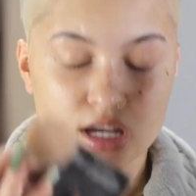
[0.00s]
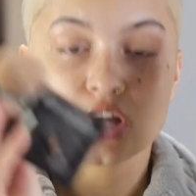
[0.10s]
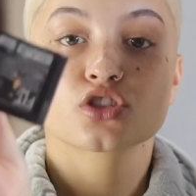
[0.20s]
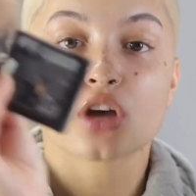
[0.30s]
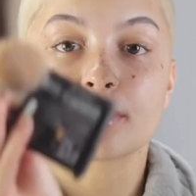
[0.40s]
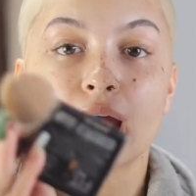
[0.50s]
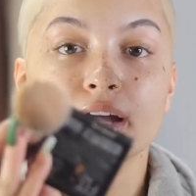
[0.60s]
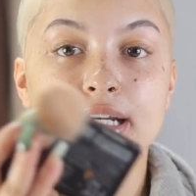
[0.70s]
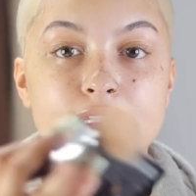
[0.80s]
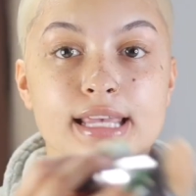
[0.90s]
So I'm now
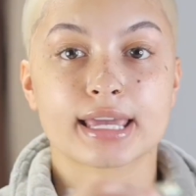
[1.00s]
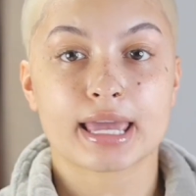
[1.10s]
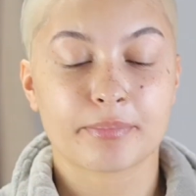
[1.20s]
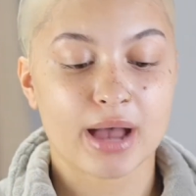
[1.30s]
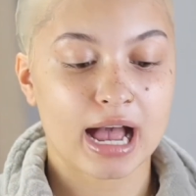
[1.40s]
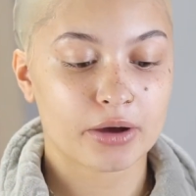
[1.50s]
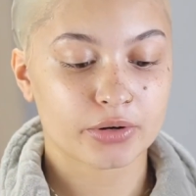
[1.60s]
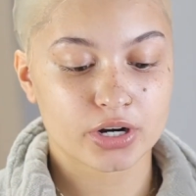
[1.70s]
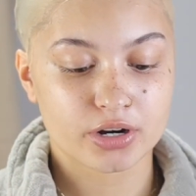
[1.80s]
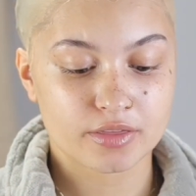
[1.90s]
gonna take a
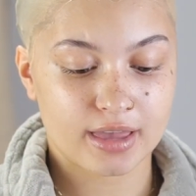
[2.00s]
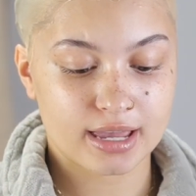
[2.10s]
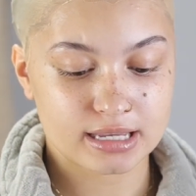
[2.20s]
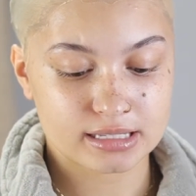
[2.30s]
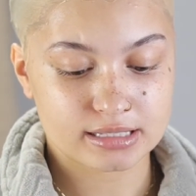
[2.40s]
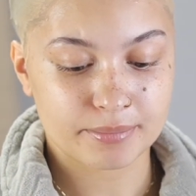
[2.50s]
powder that is